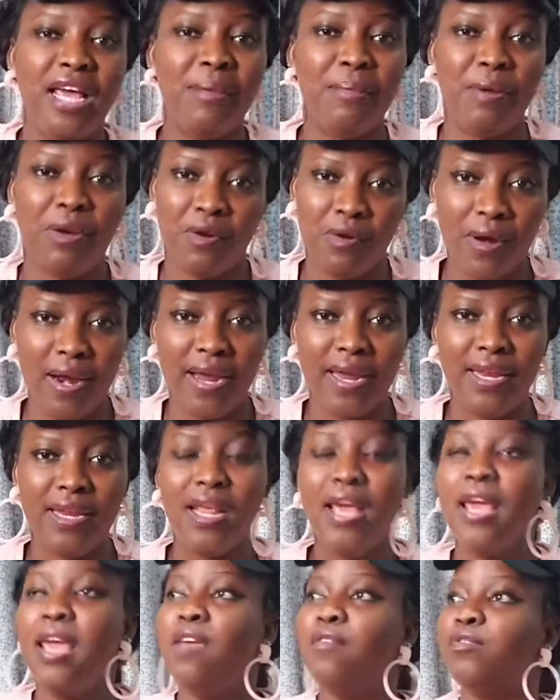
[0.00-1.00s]
there and be crying.
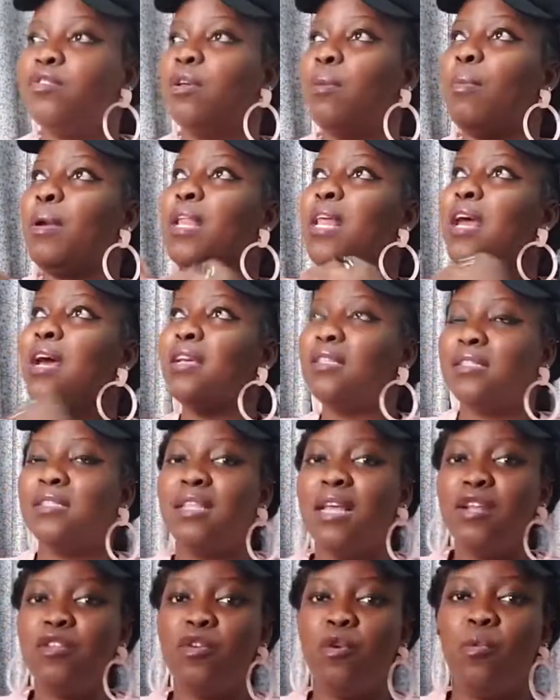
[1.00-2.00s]
If somebody else
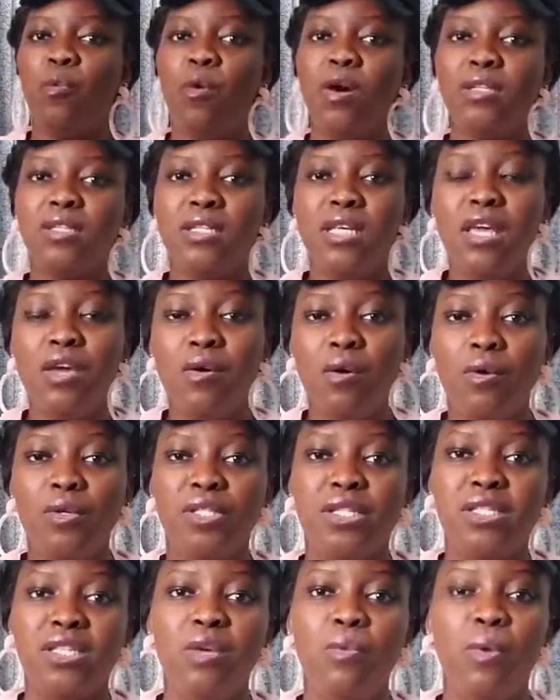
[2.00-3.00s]
tell you what he or
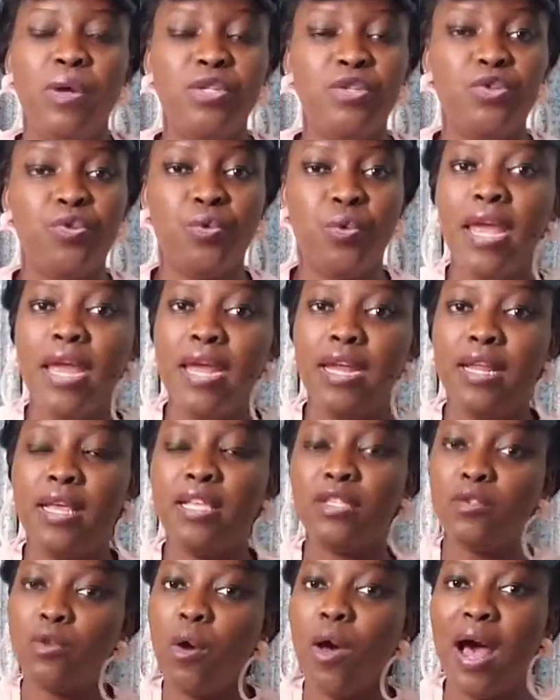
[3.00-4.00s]
she went through in
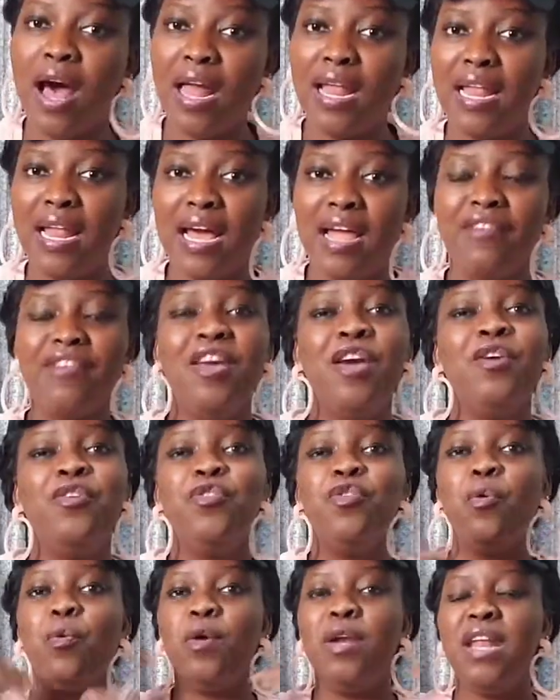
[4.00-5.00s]
his or her life,
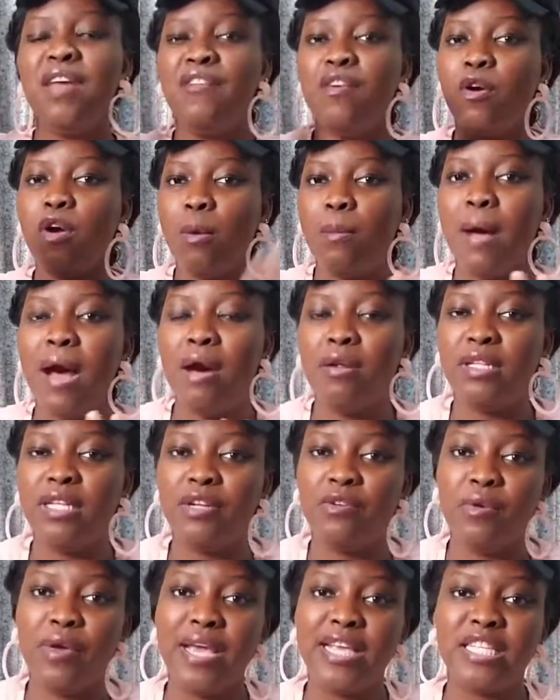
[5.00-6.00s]
you will never come out
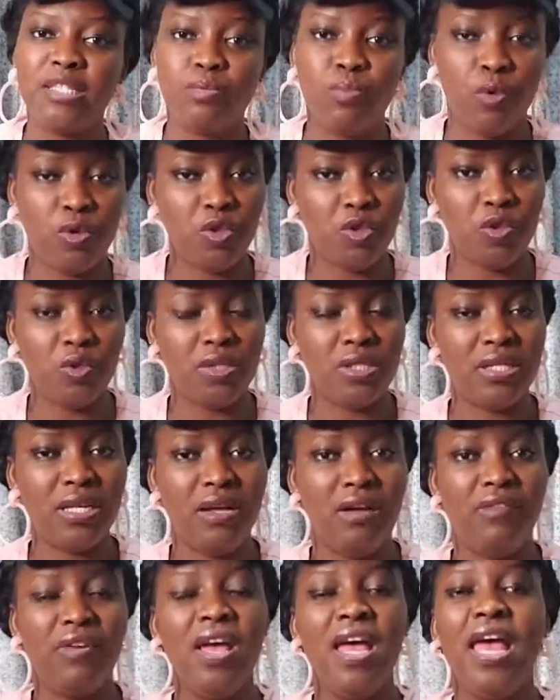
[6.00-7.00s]
there to expose
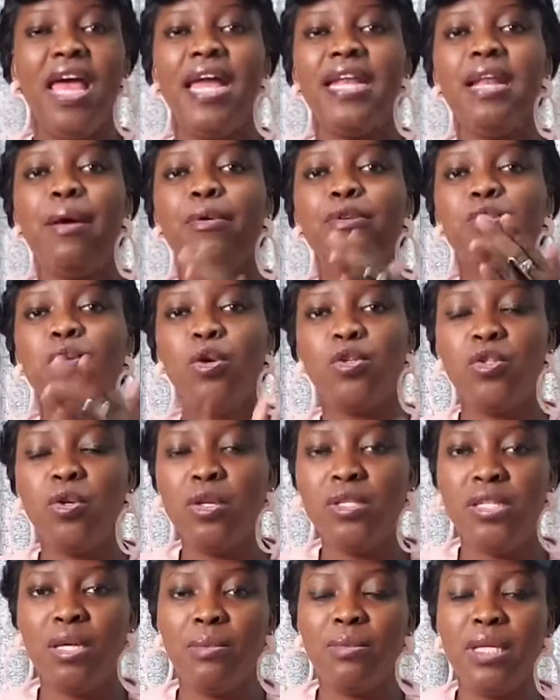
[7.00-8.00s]
yourself. And there was
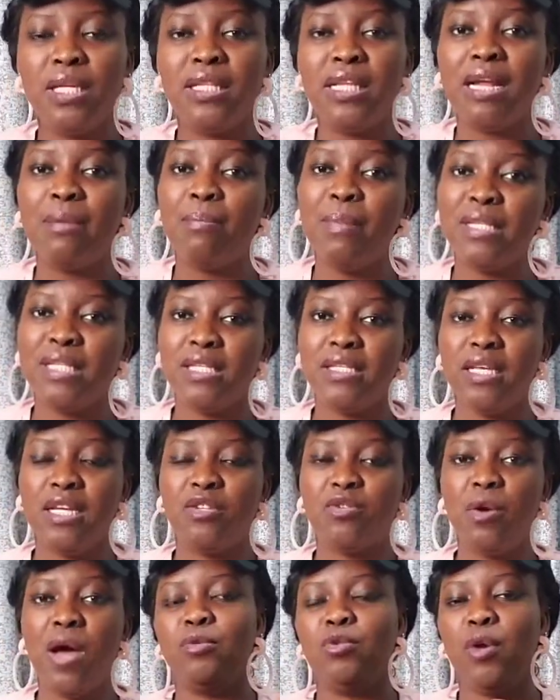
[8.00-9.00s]
also something that Messi
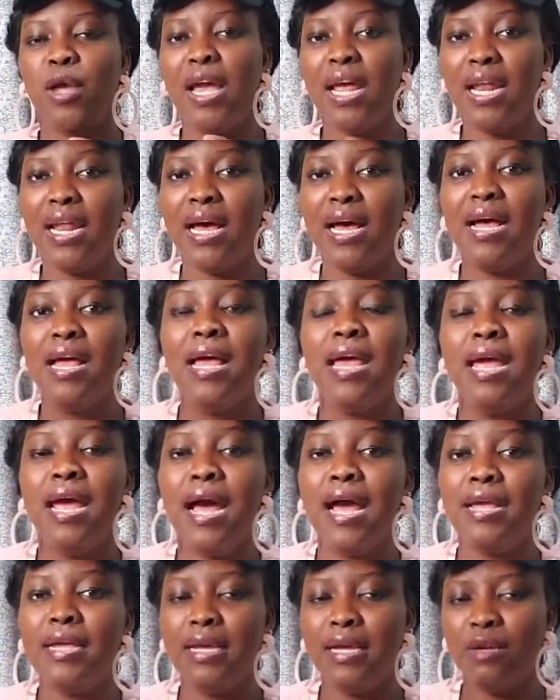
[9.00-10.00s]
said to Ella.
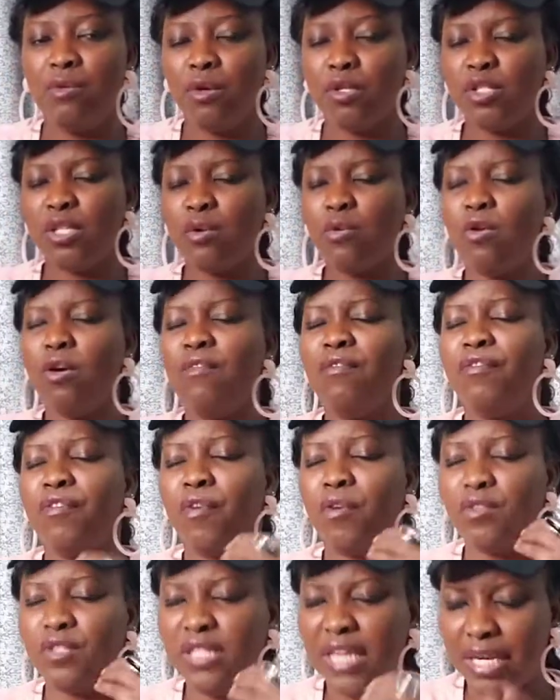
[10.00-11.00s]
It was a
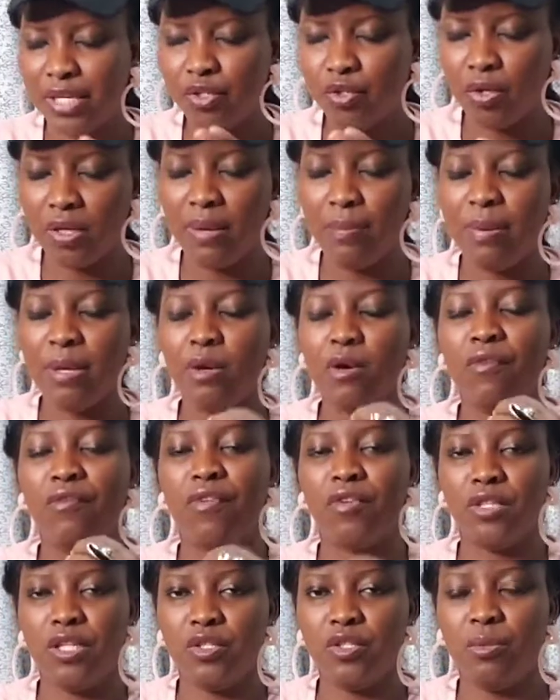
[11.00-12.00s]
confrontation, a big
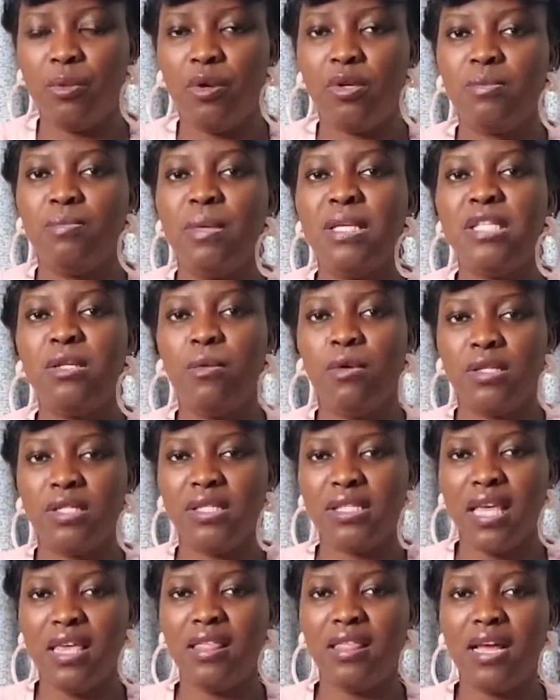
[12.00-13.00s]
confrontation, because Messi
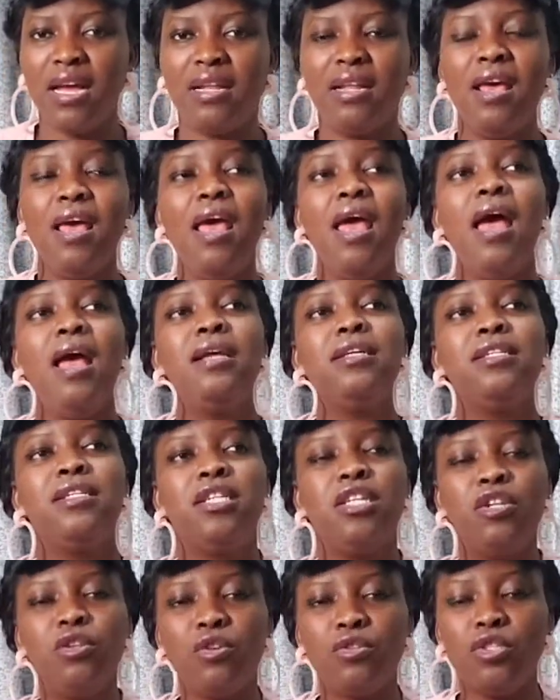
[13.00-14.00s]
was saying that
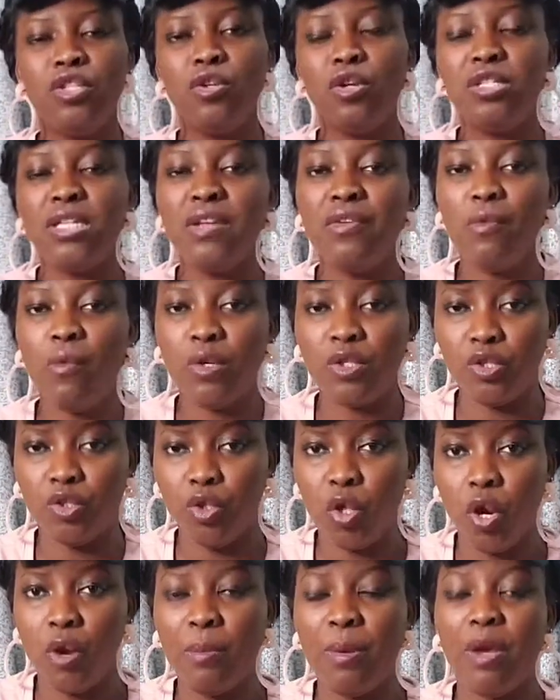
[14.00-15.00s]
she doesn't even want
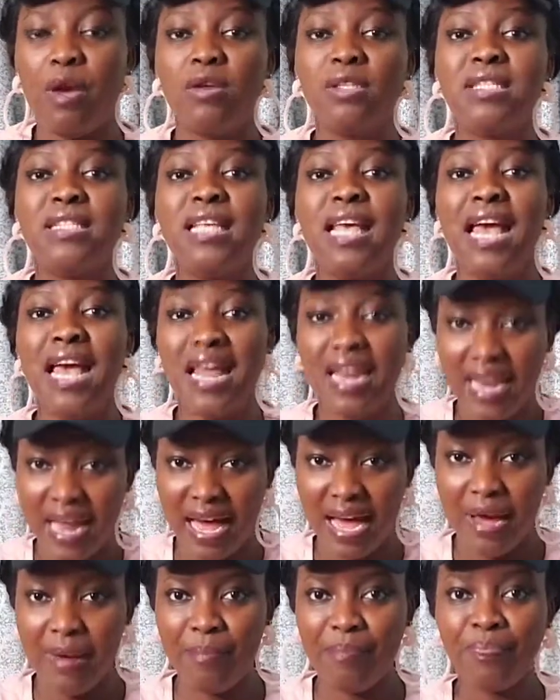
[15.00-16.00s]
to talk because
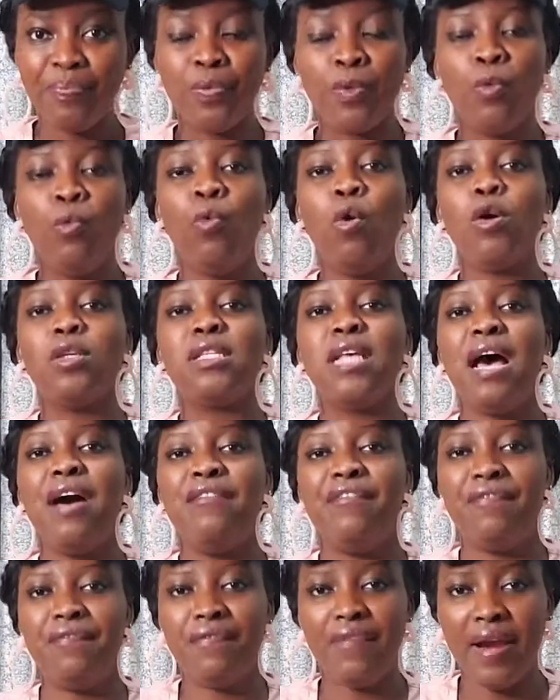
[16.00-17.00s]
Ella was her
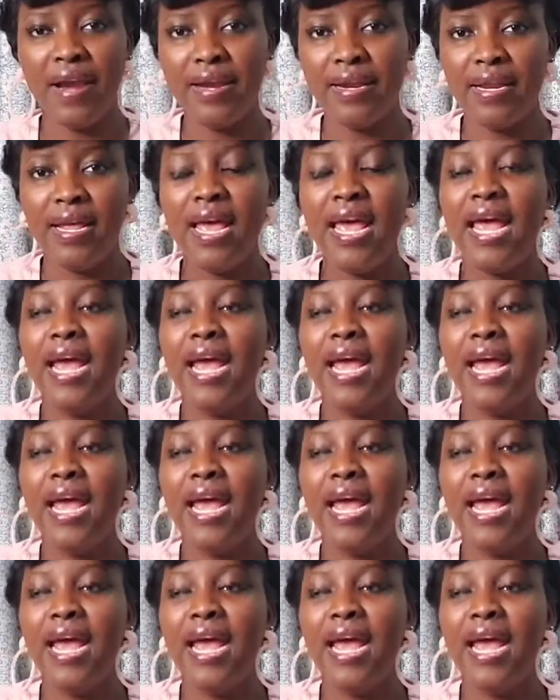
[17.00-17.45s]
friend.